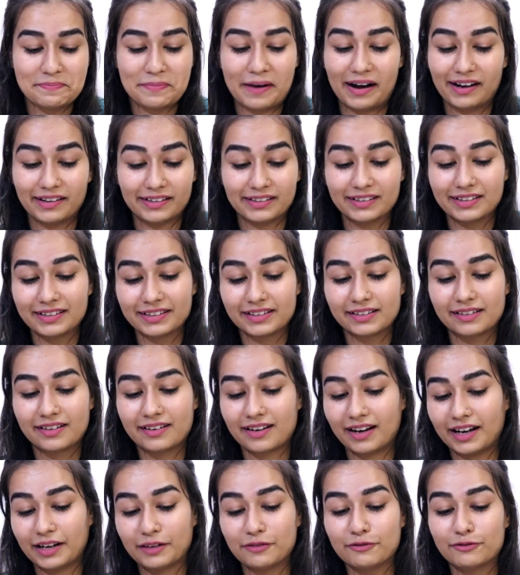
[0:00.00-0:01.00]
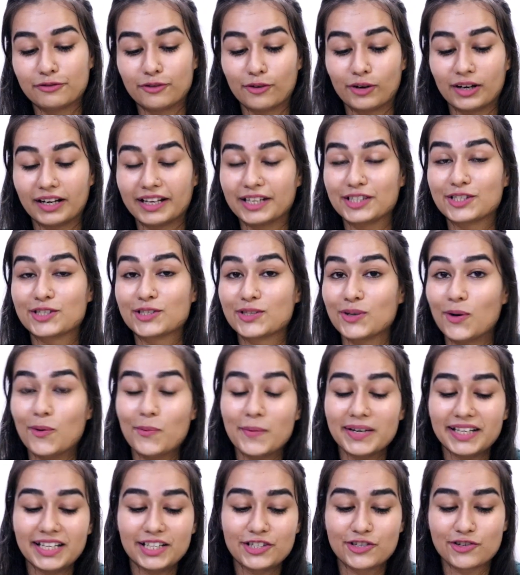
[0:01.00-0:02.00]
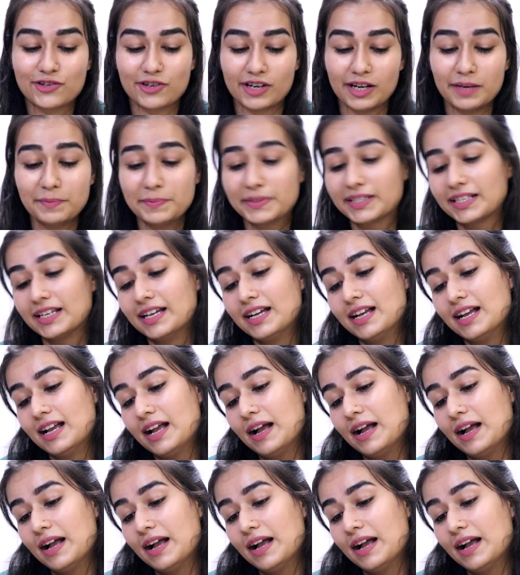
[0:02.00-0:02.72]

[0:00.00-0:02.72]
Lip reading: partner in crime for so many trips.